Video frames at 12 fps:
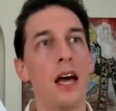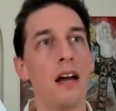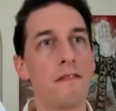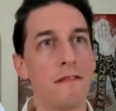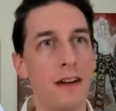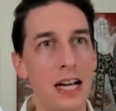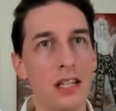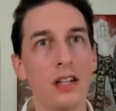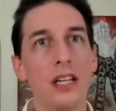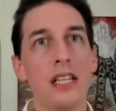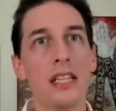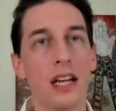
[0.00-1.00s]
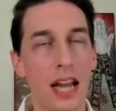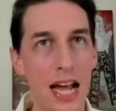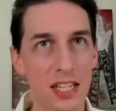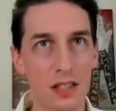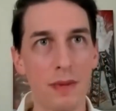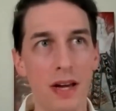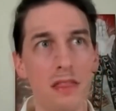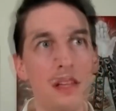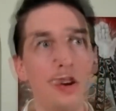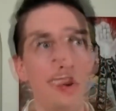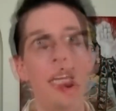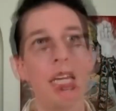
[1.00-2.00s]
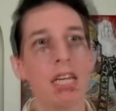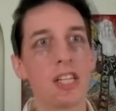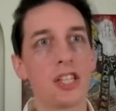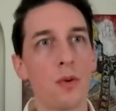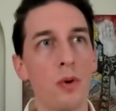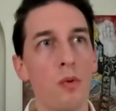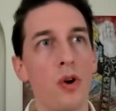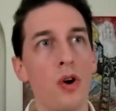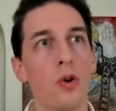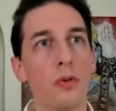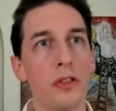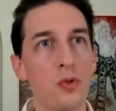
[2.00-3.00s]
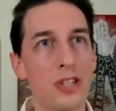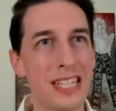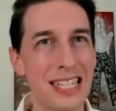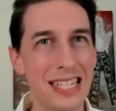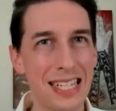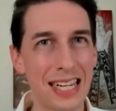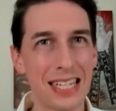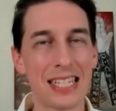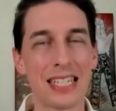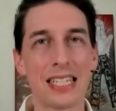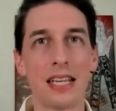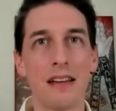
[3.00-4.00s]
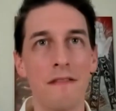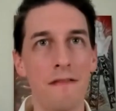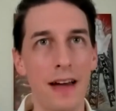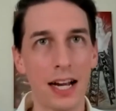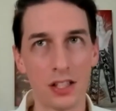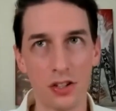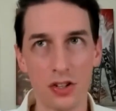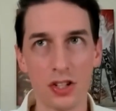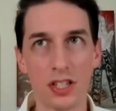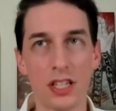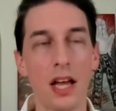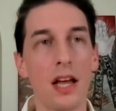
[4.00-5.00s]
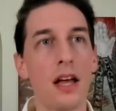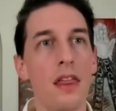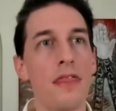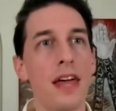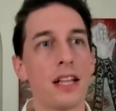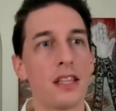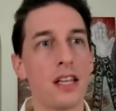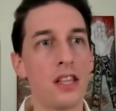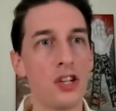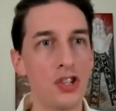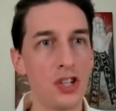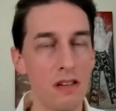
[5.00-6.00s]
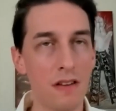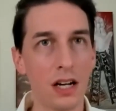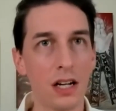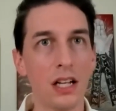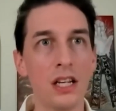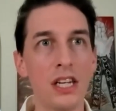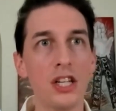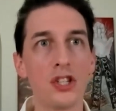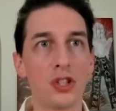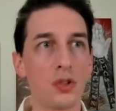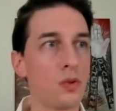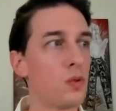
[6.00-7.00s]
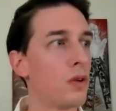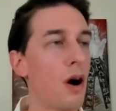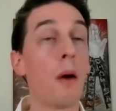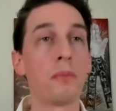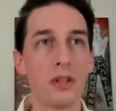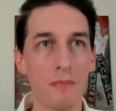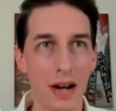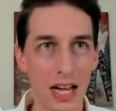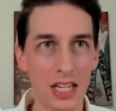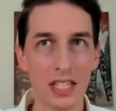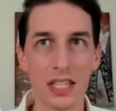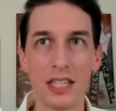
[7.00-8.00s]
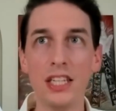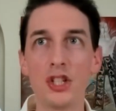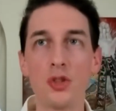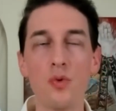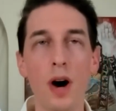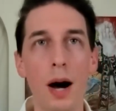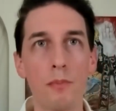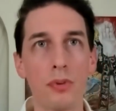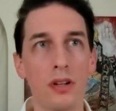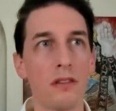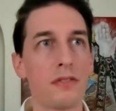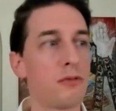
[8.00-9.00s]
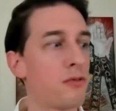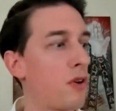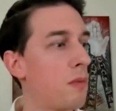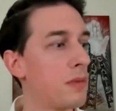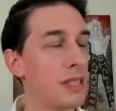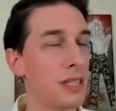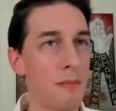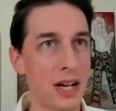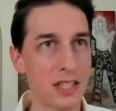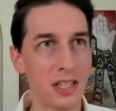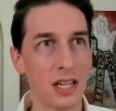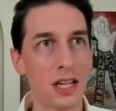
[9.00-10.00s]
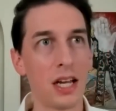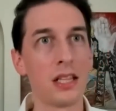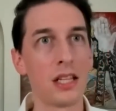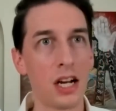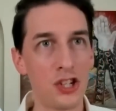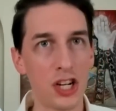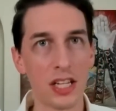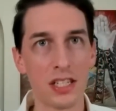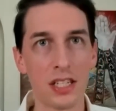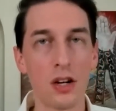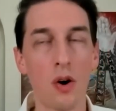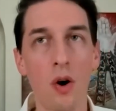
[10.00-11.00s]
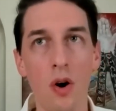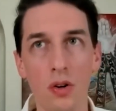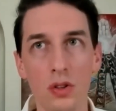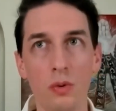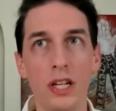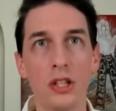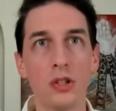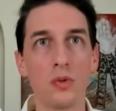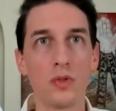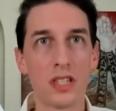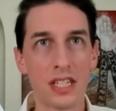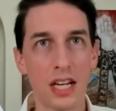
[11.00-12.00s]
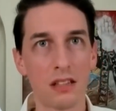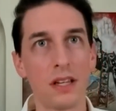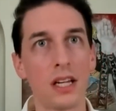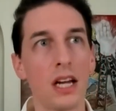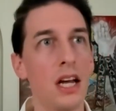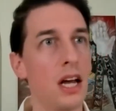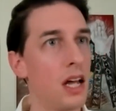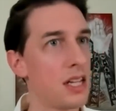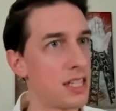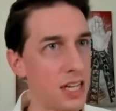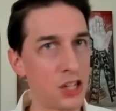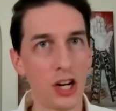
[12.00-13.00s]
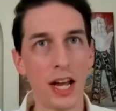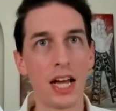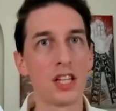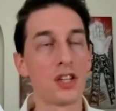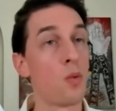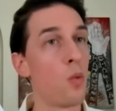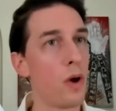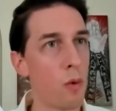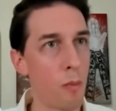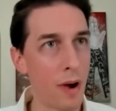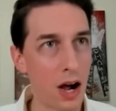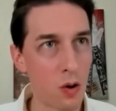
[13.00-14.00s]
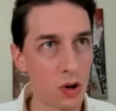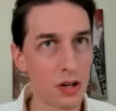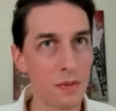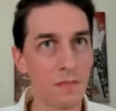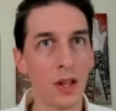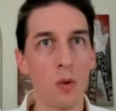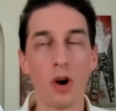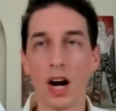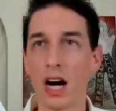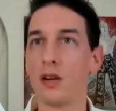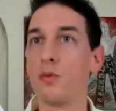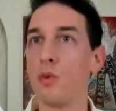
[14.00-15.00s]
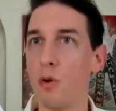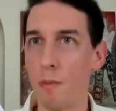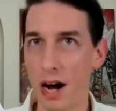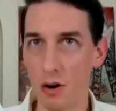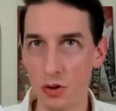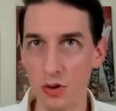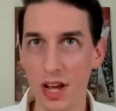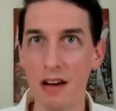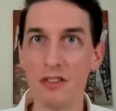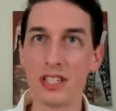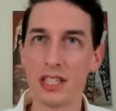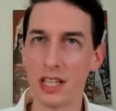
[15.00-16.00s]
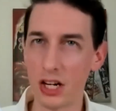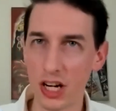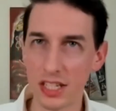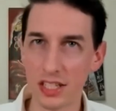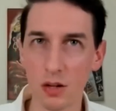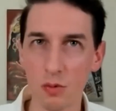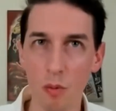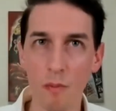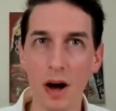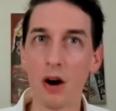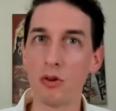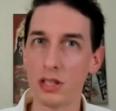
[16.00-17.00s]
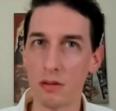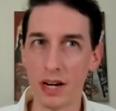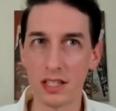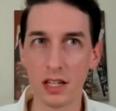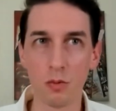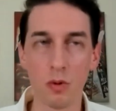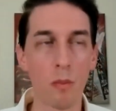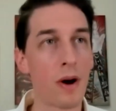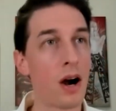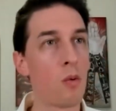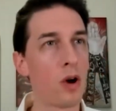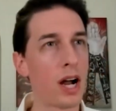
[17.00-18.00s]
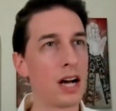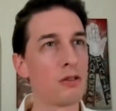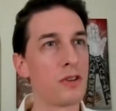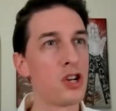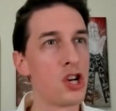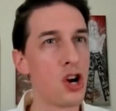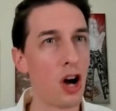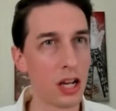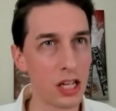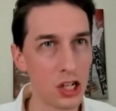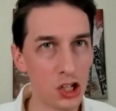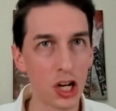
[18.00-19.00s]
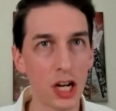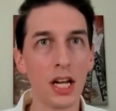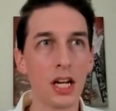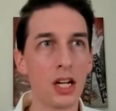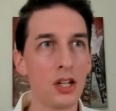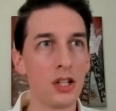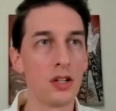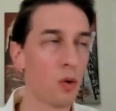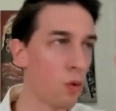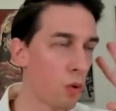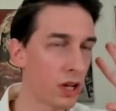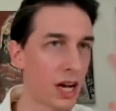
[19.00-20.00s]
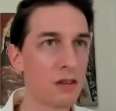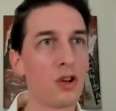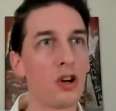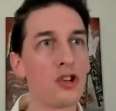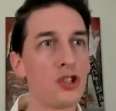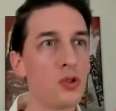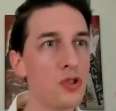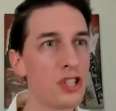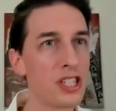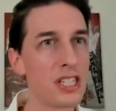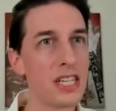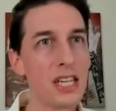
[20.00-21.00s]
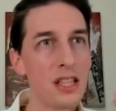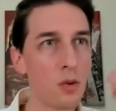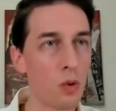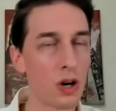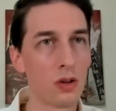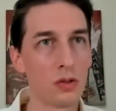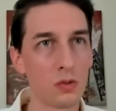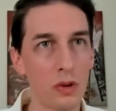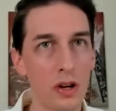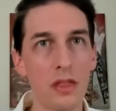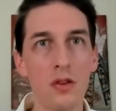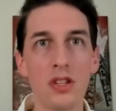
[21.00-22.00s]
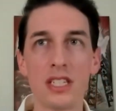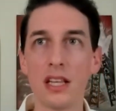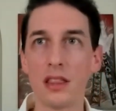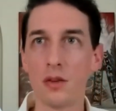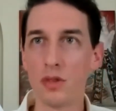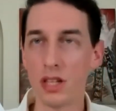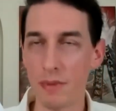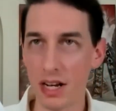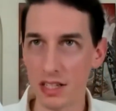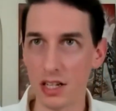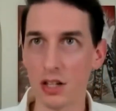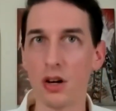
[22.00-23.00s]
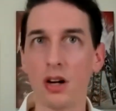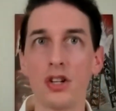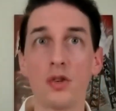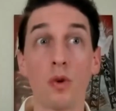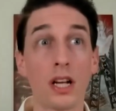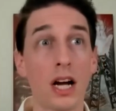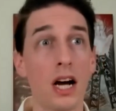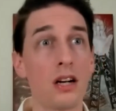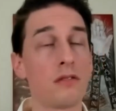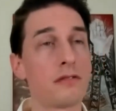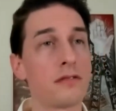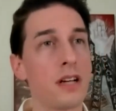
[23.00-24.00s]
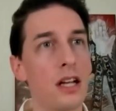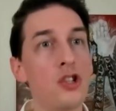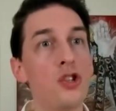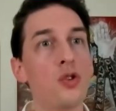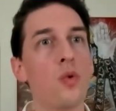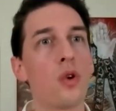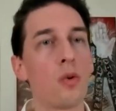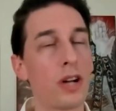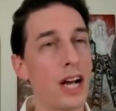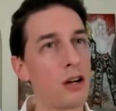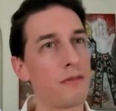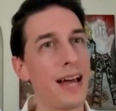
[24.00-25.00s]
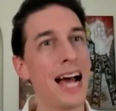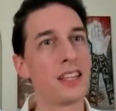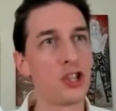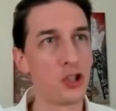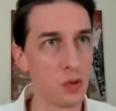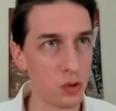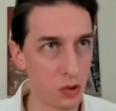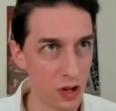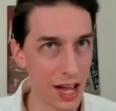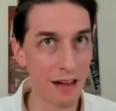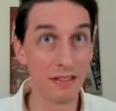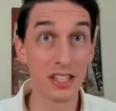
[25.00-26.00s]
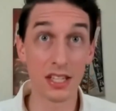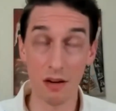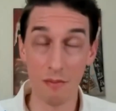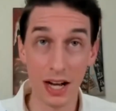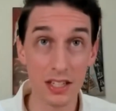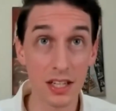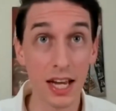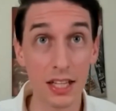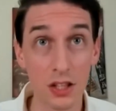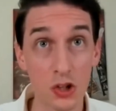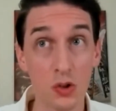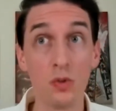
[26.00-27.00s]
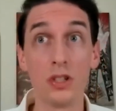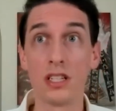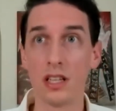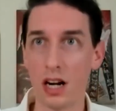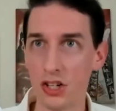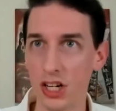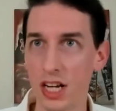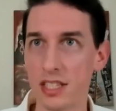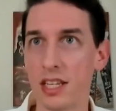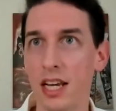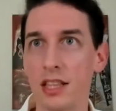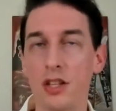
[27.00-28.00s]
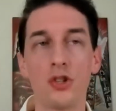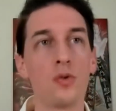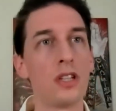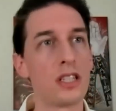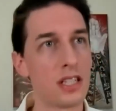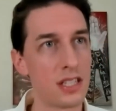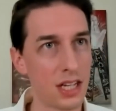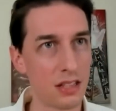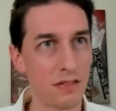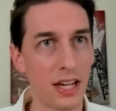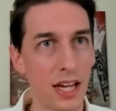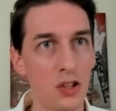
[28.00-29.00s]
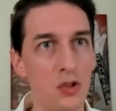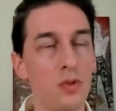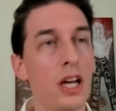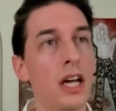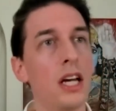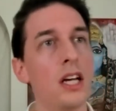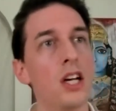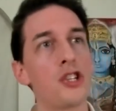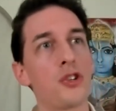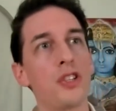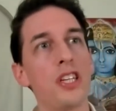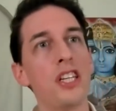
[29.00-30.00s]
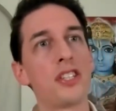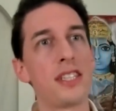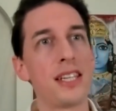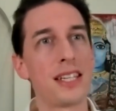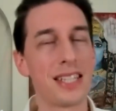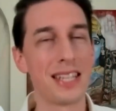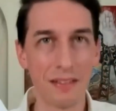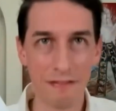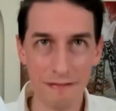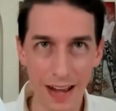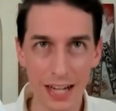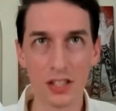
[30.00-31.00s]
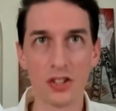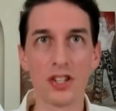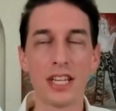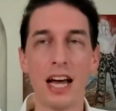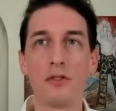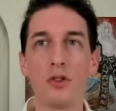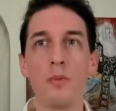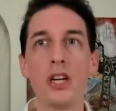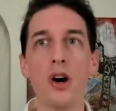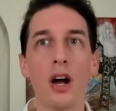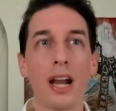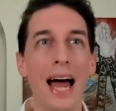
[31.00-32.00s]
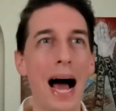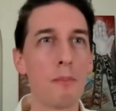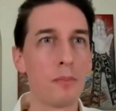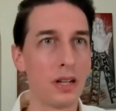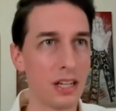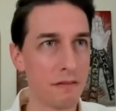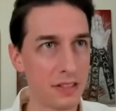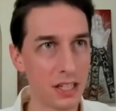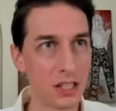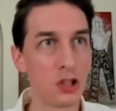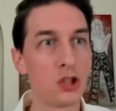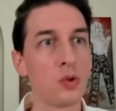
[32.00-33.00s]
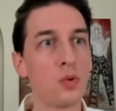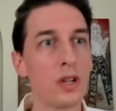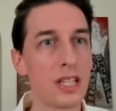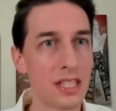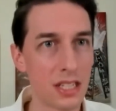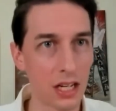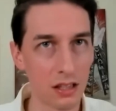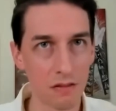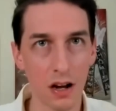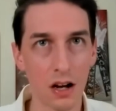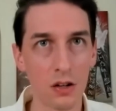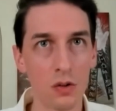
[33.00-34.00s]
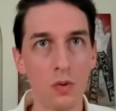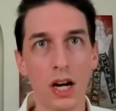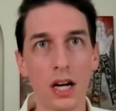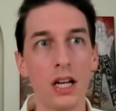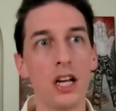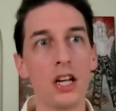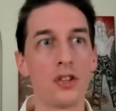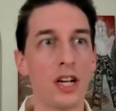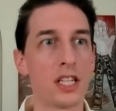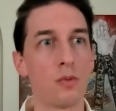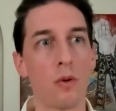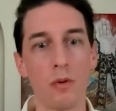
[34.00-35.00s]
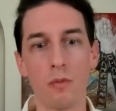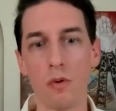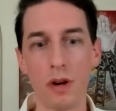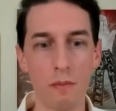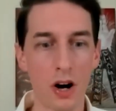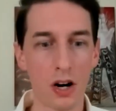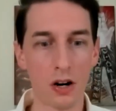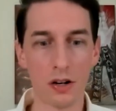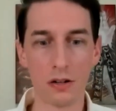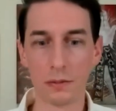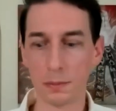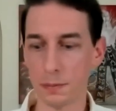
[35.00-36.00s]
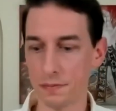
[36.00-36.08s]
And finally, the last method is we will go through six factors that the jiva needs to optimize, needs to uplift from tamasic and rajasic all the way to sattvic, such as willpower. What kind of willpower do you have? Is it rajasic willpower or tamasic willpower? What kind of knowledge, or what kind of knowledge do you see the world with? Do you see it through tamasic knowledge? What kind of door, what kind of attitude do you have? Is it tamasic attitude? Is it rajasic attitude? Is it sattvic attitude? So these six factors have to be uplifted to sattva guna. So that's what we will embark on.